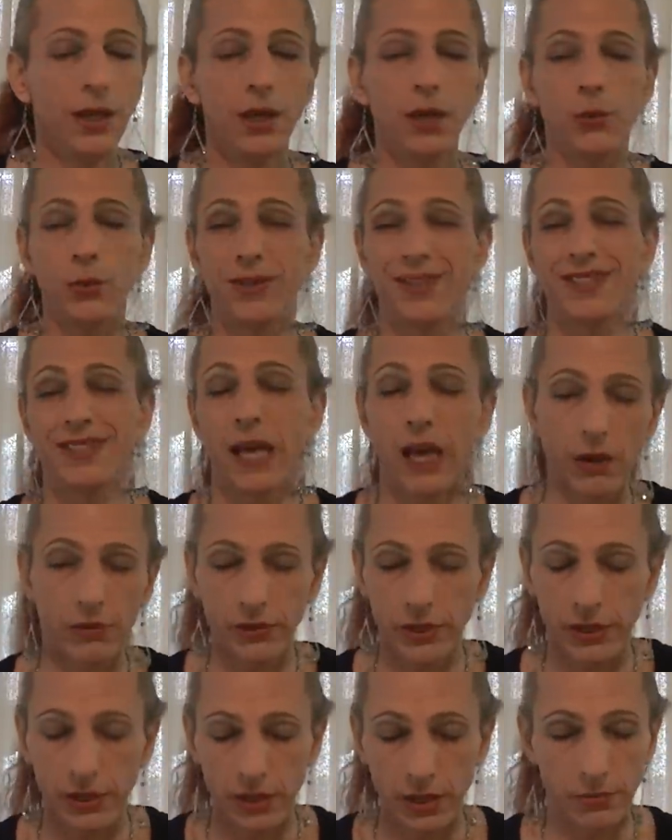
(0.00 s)
a
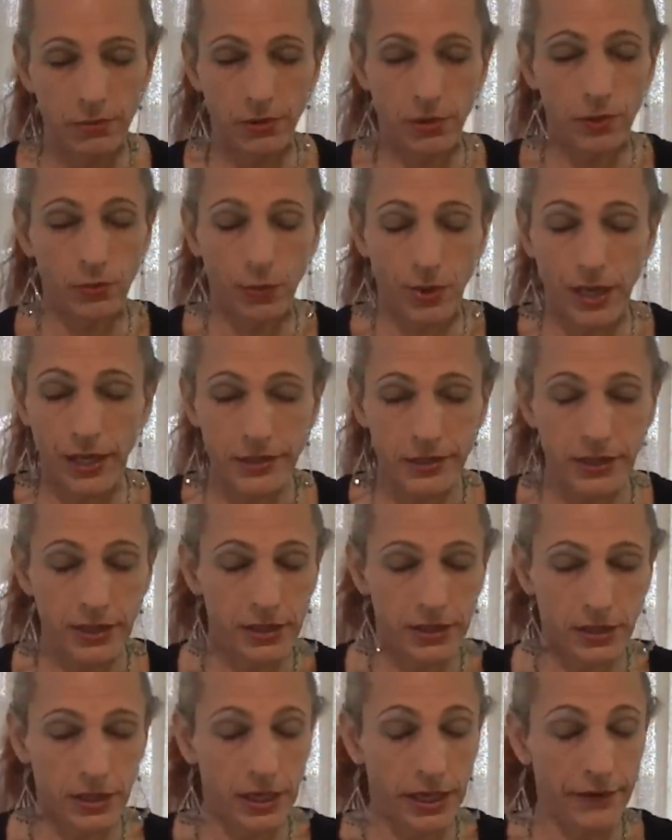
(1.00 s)
resounding number in
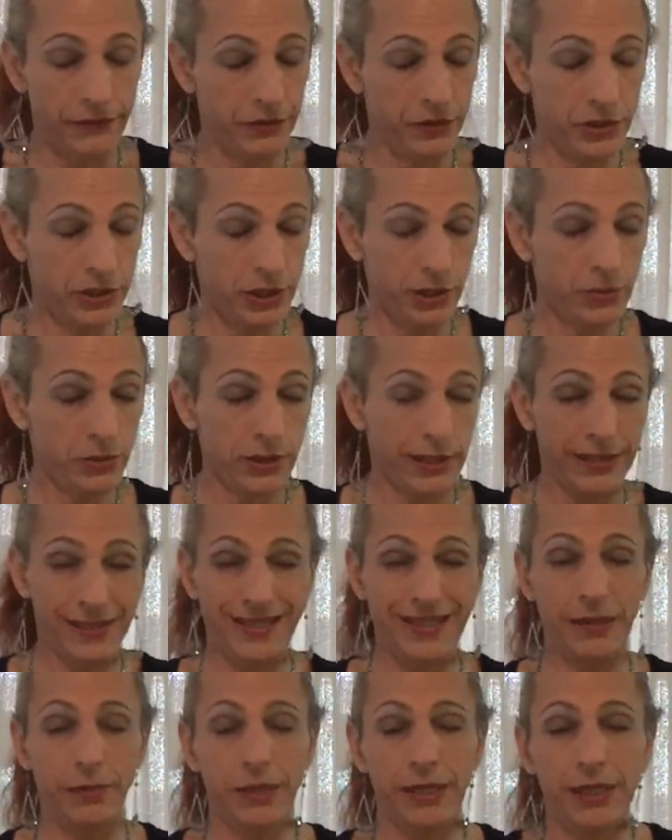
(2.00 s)
Roxanne's life, and she's like,
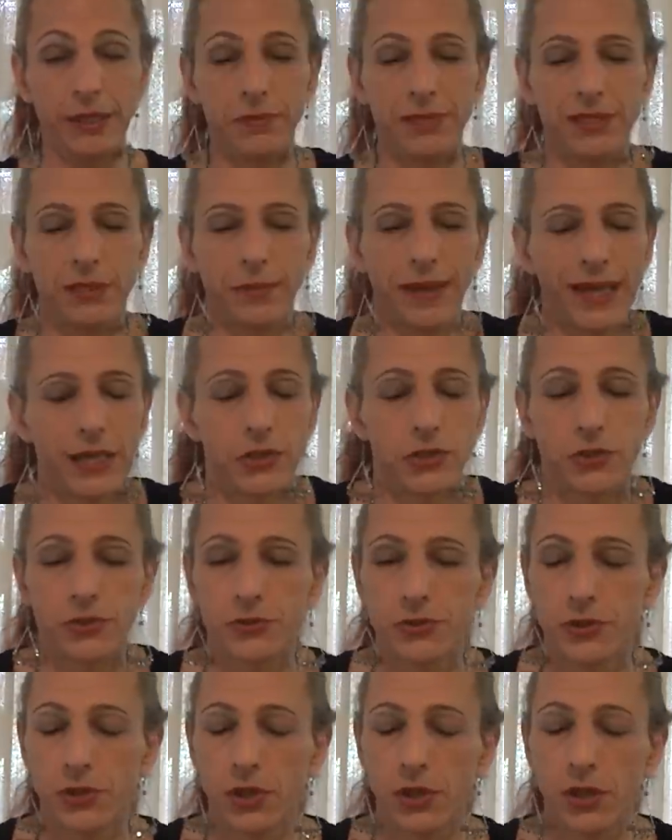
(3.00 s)
damn it, give me some
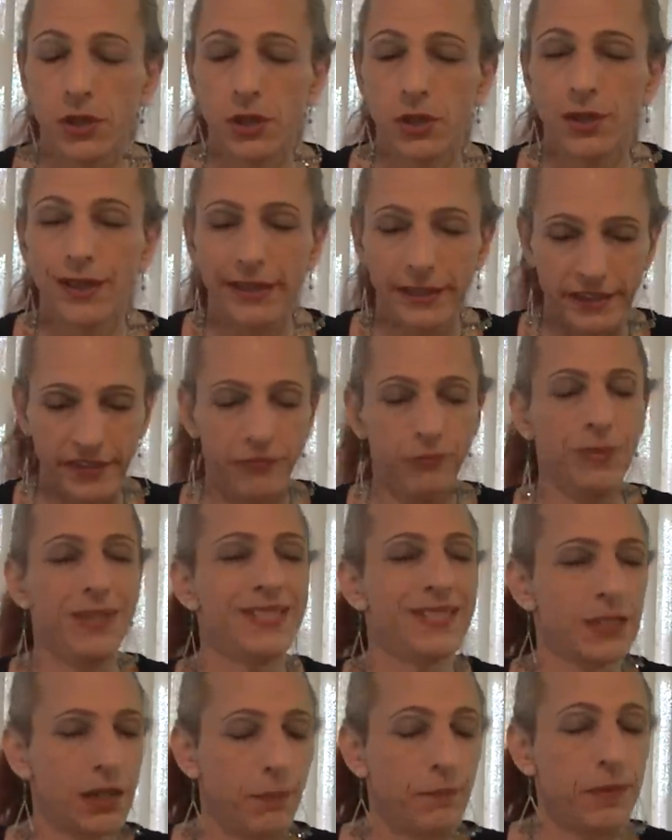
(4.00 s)
answers give me
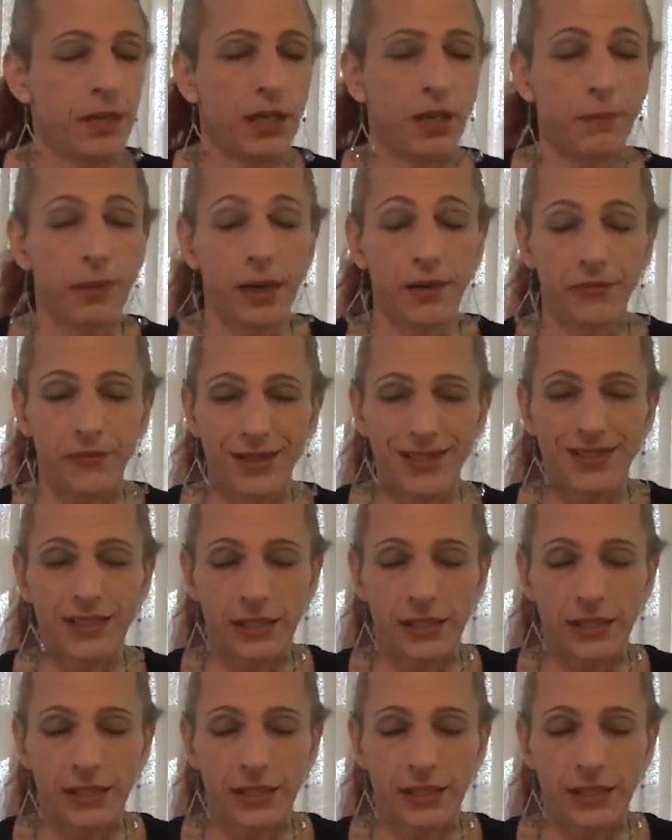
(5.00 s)
something about this.